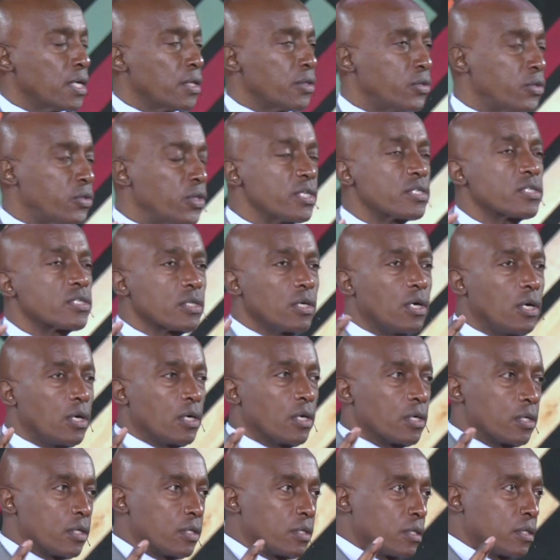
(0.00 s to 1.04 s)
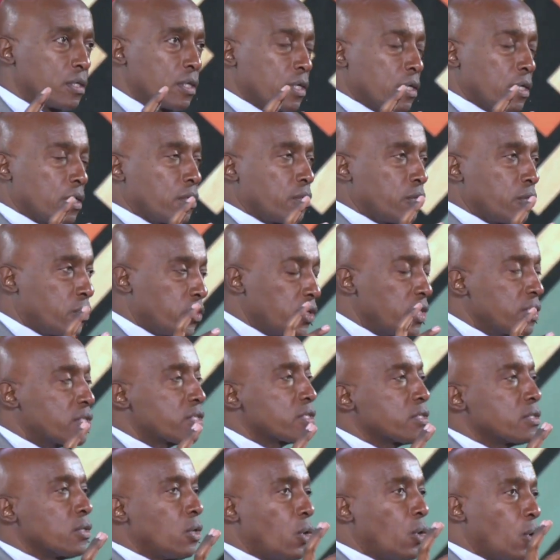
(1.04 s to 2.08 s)
this God, this
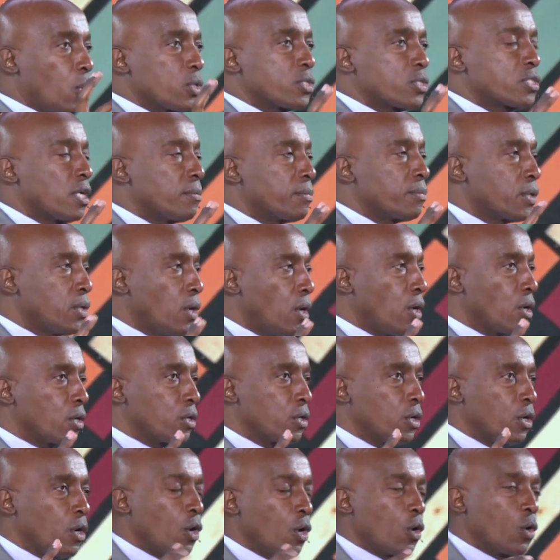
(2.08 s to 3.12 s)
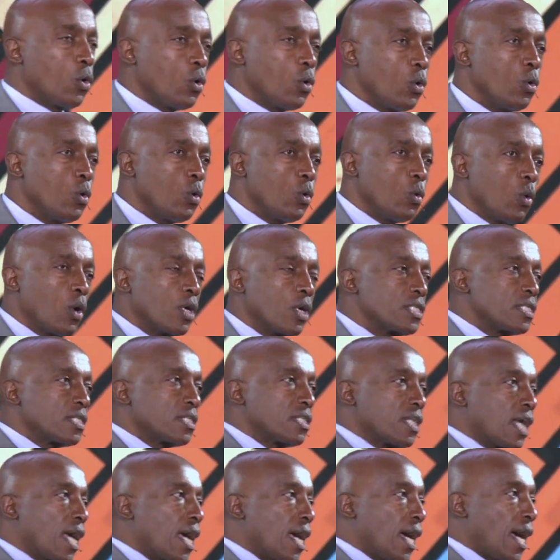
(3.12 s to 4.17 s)
awesome God, who was
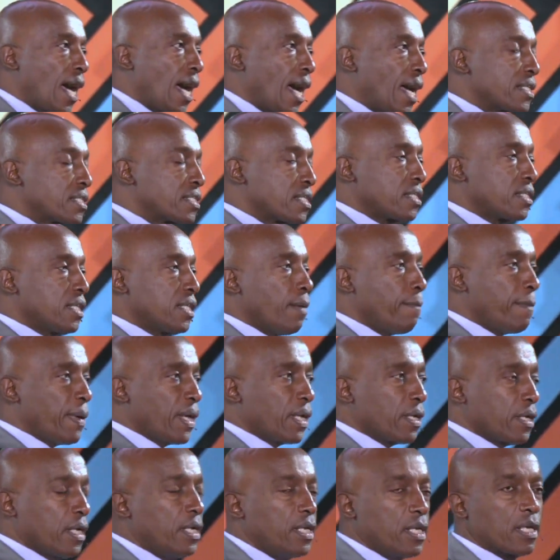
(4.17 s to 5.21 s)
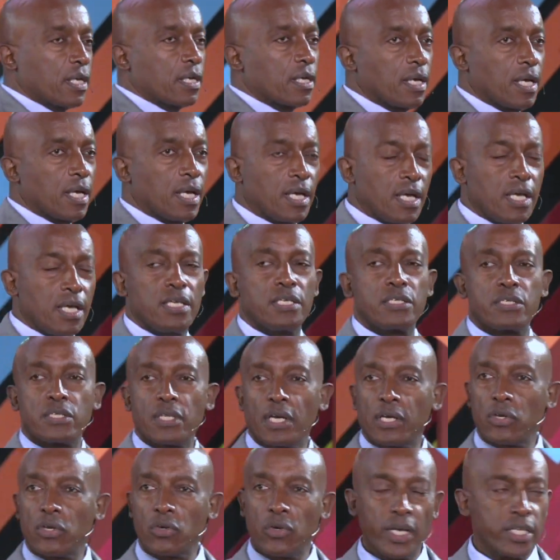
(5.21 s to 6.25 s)
there at the beginning, is the
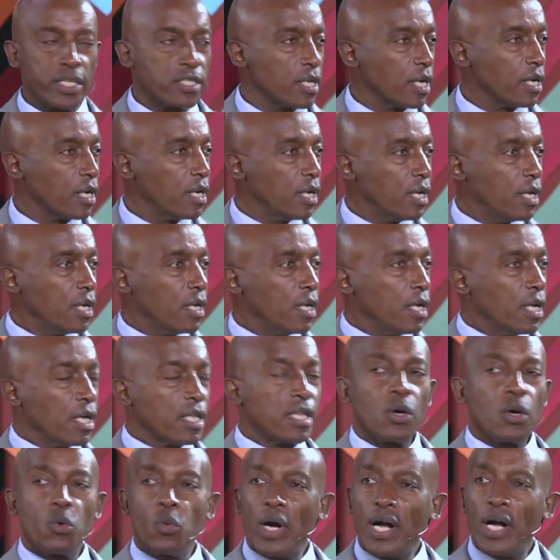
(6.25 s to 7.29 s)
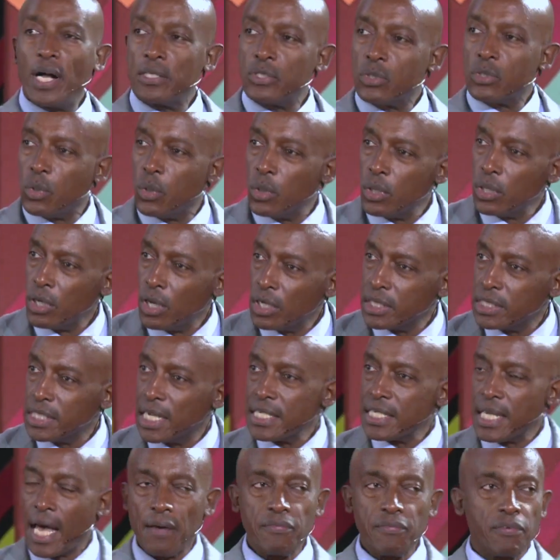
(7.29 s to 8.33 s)
creator. The world could not just
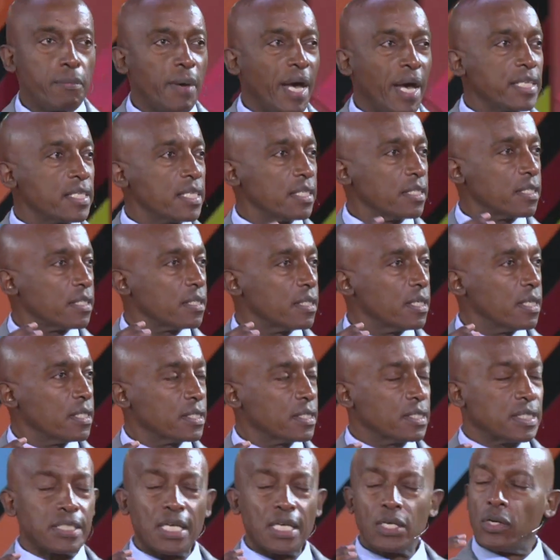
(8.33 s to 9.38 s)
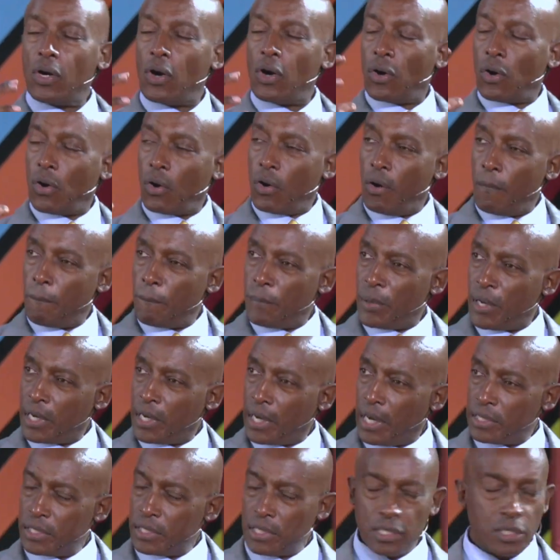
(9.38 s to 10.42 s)
have imagined. So
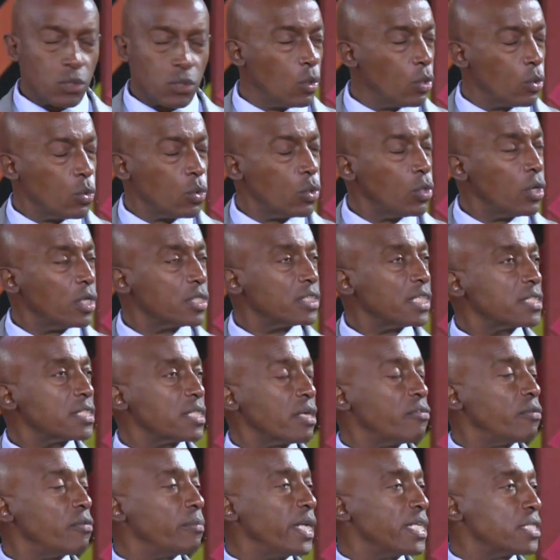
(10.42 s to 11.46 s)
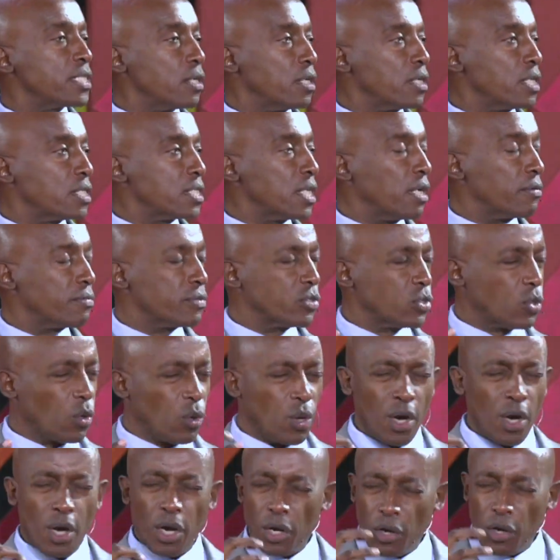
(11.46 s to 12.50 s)
complicated, could not just have imagined on itself. So
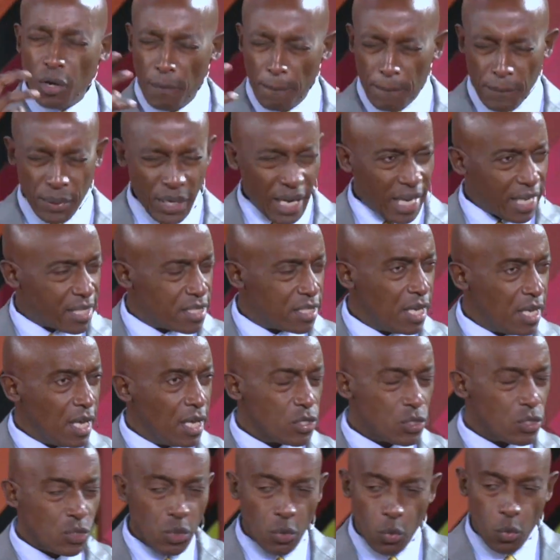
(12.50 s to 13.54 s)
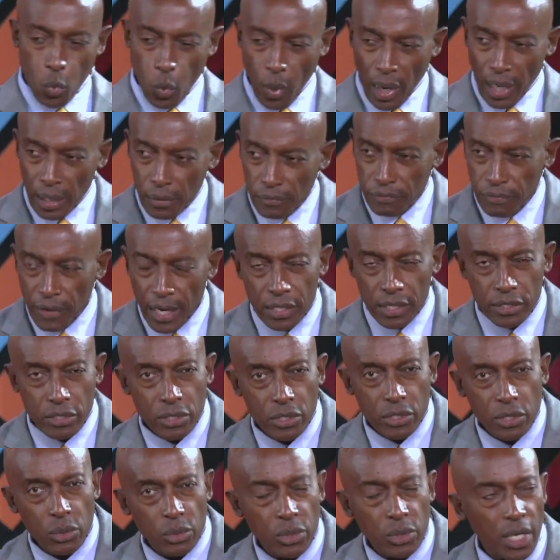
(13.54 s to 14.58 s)
complex, so well fine
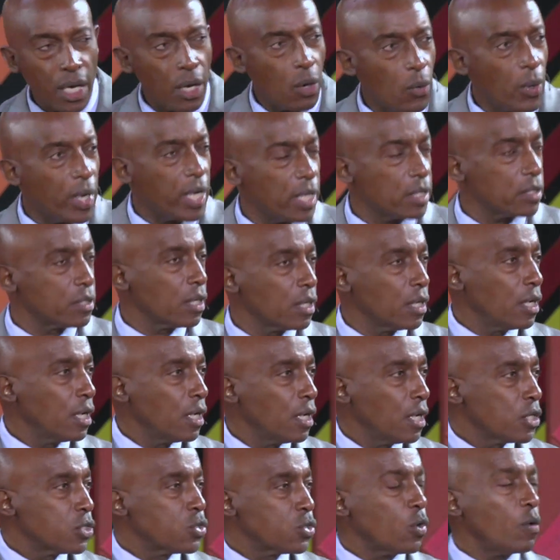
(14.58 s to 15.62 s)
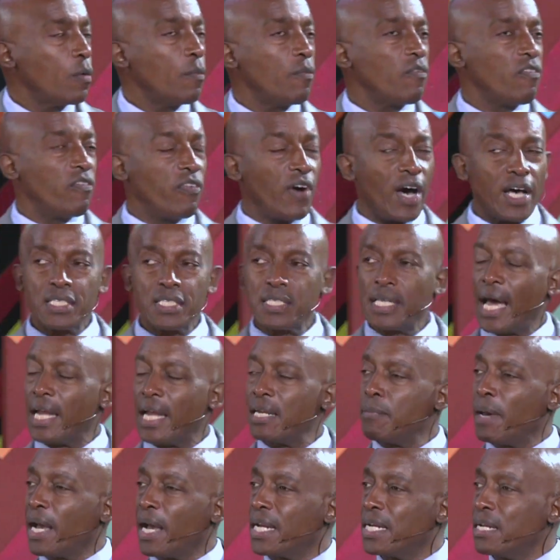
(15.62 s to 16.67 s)
tuned a world so vast and
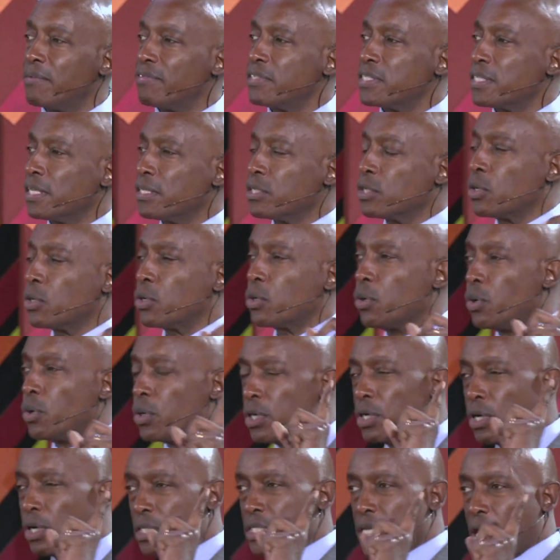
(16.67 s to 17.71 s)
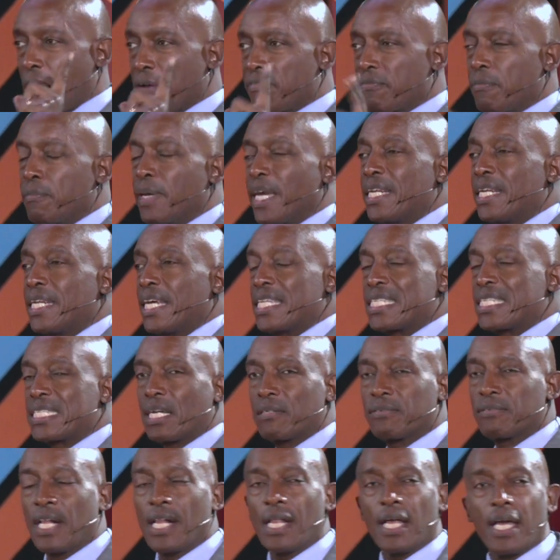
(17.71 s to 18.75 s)
magnificent, could not have made
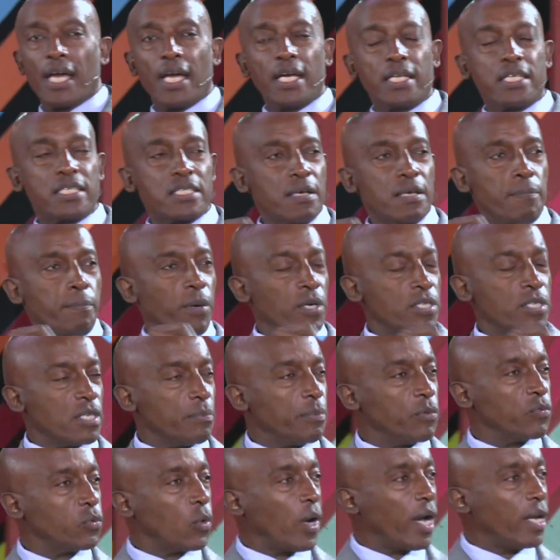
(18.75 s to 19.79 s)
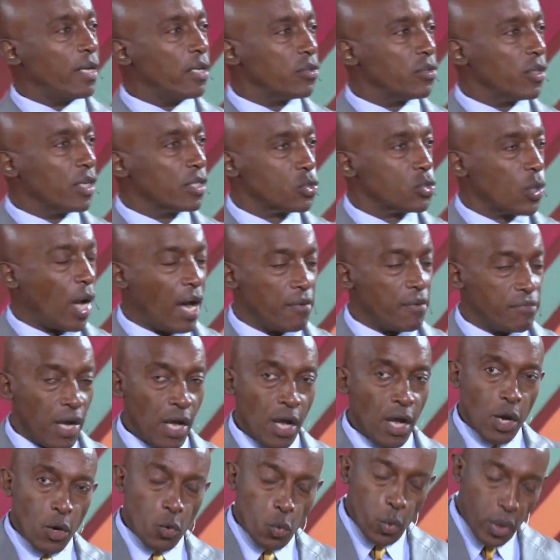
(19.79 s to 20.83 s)
itself. It is impossible for anything to have
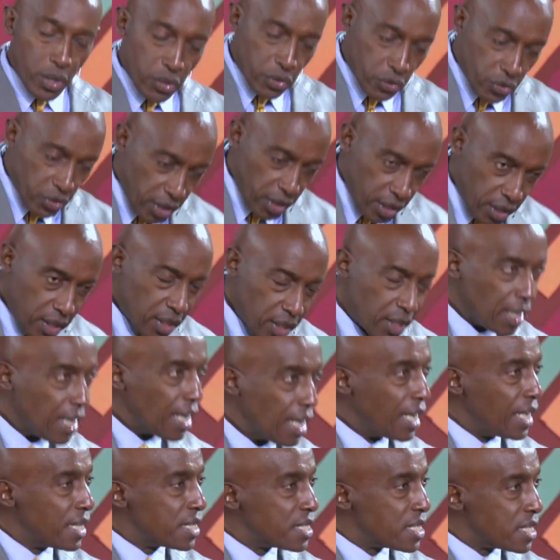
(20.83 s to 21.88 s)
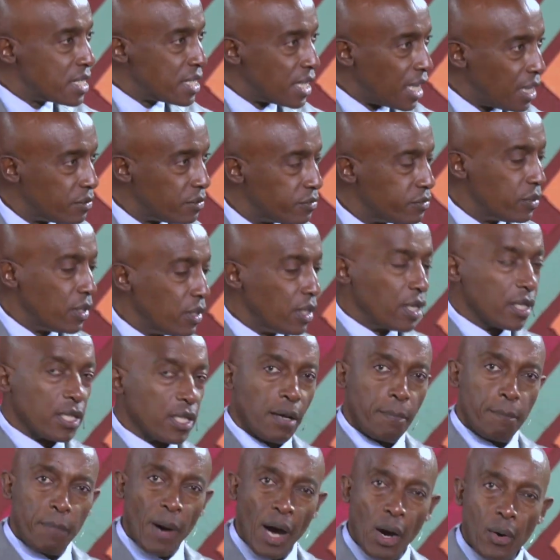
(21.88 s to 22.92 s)
within itself the
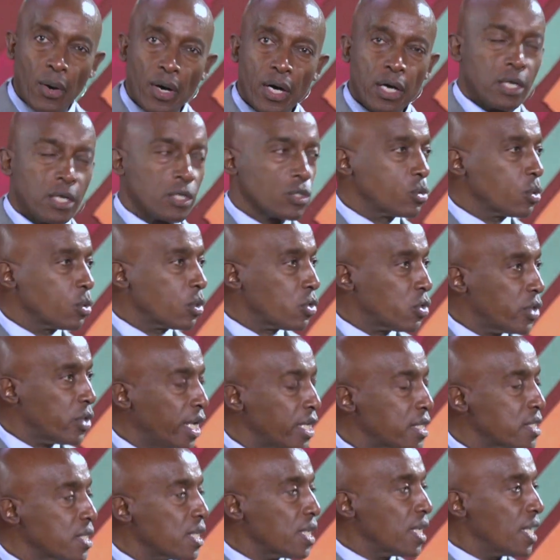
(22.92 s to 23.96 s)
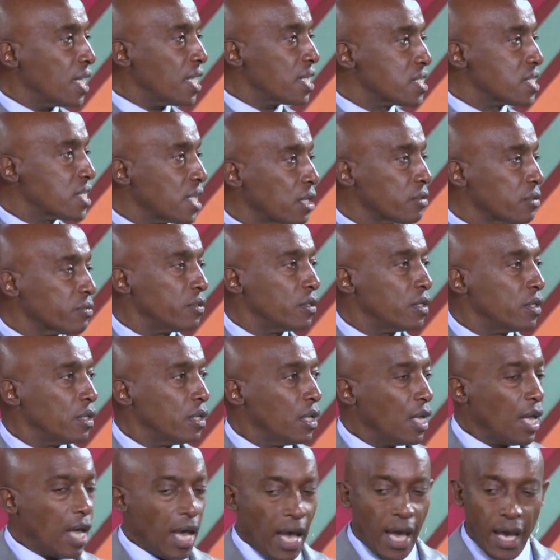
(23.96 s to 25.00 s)
power to create itself.
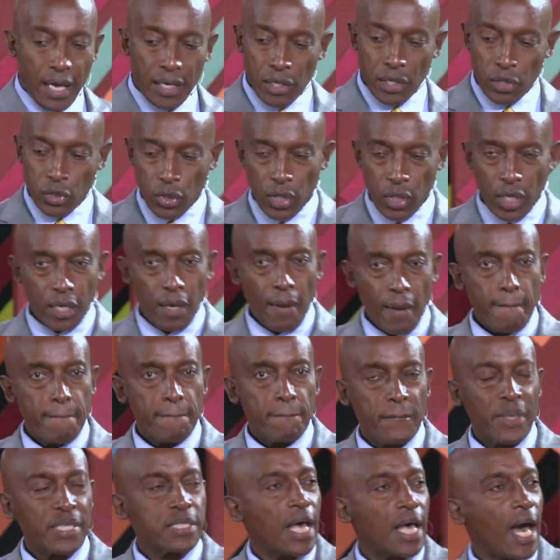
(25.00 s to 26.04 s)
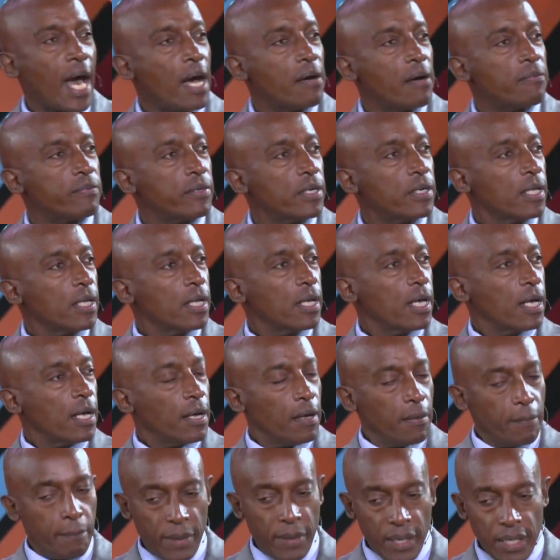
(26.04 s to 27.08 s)
Anything must have
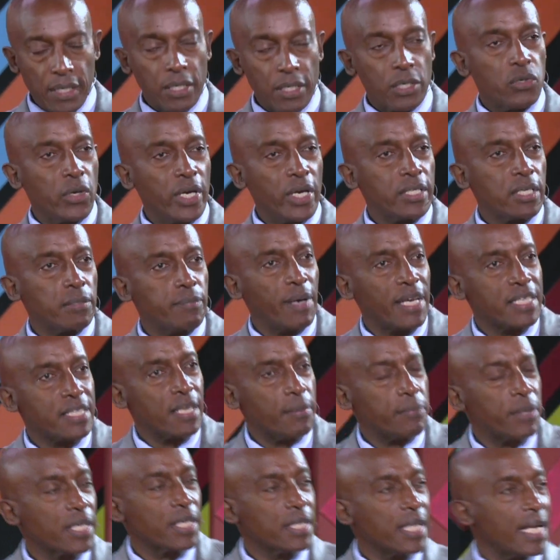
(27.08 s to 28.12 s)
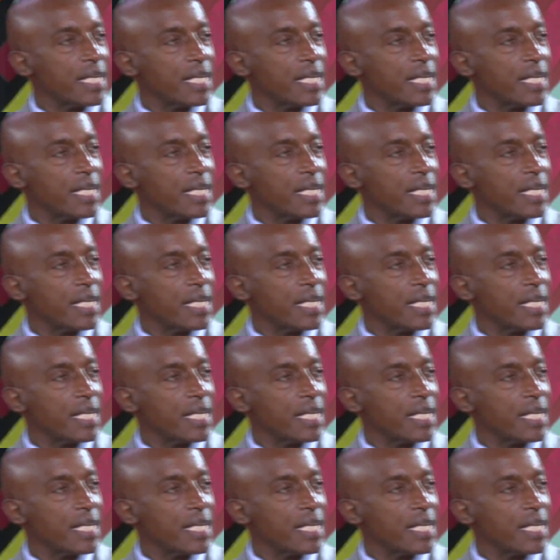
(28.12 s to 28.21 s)
been created by something that